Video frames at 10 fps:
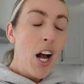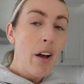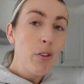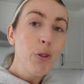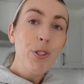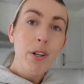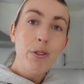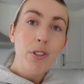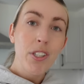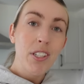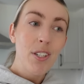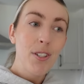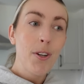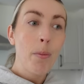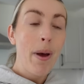I've also ordered
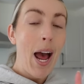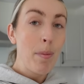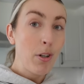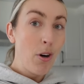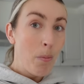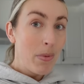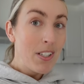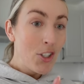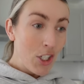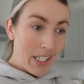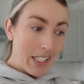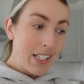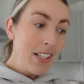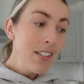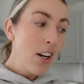some Abercrombie jeans.